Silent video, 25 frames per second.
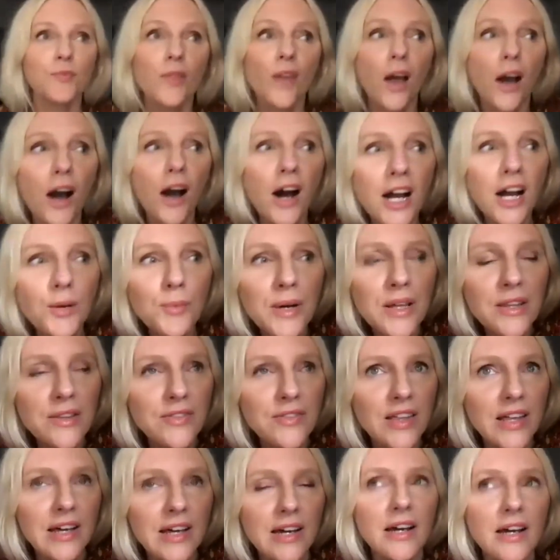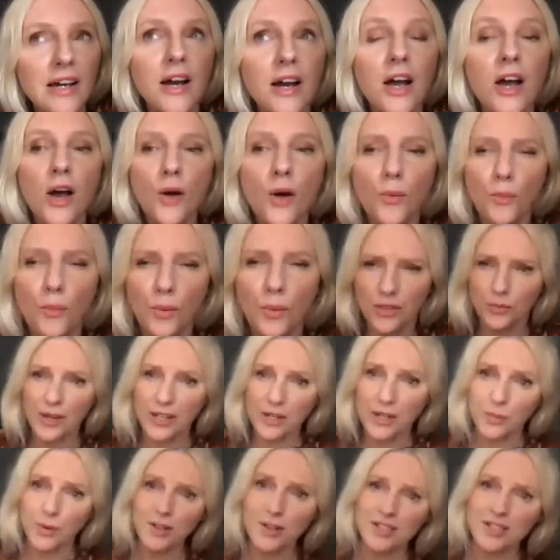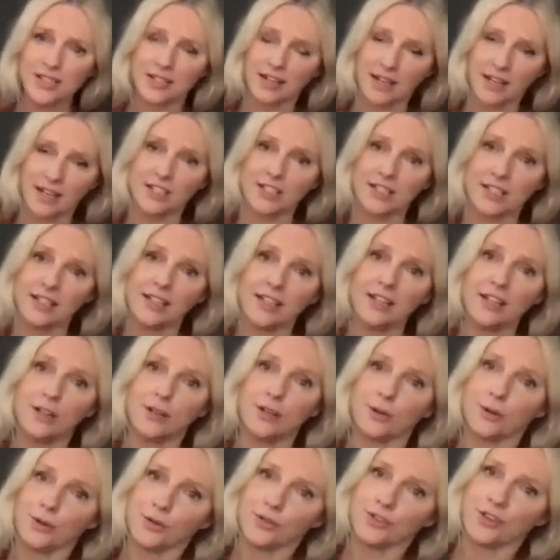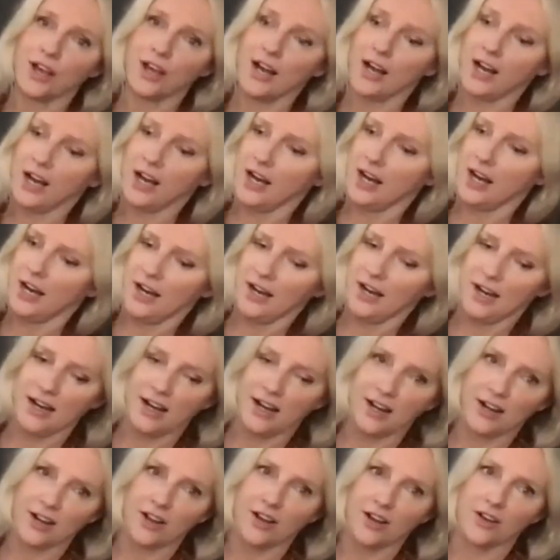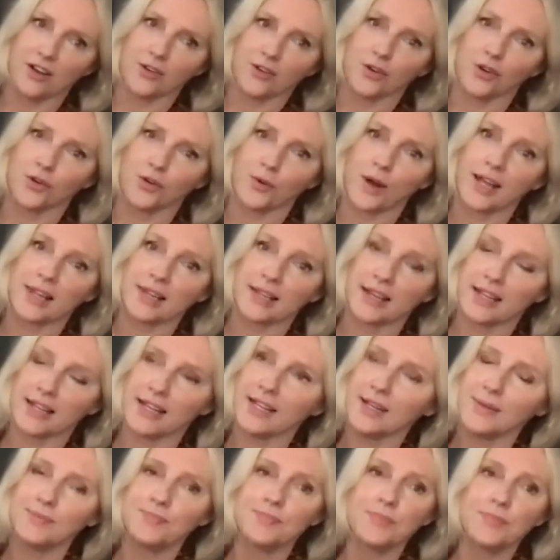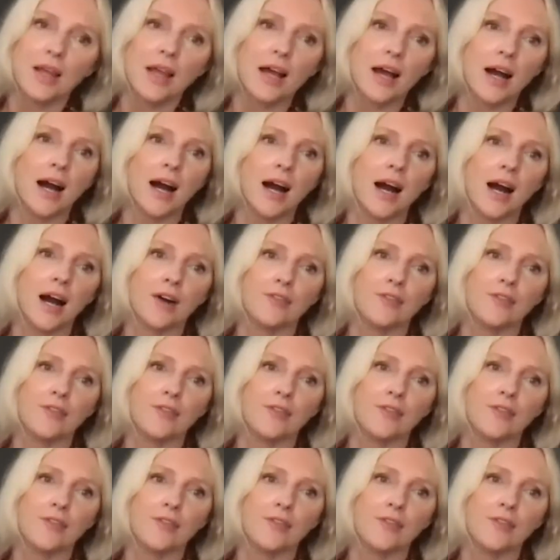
I went there with Rita Wilson, actually, who's a great lady, a friend of